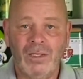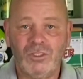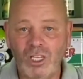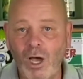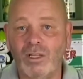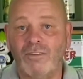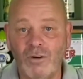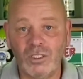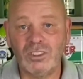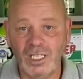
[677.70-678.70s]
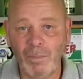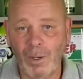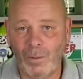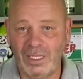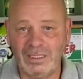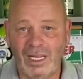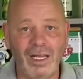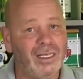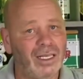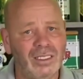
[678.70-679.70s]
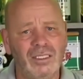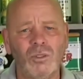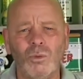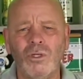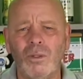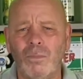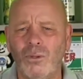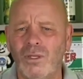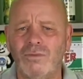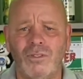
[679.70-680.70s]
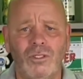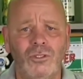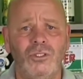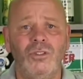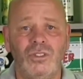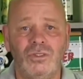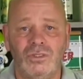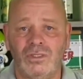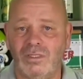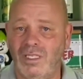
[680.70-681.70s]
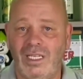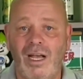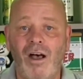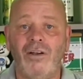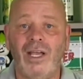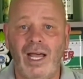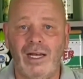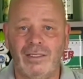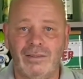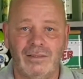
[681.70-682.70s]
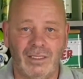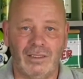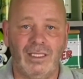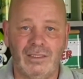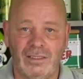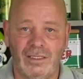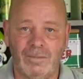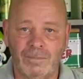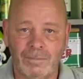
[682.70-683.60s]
So the first tip I want to tell you, and these are real important for those of you that hung out to listen.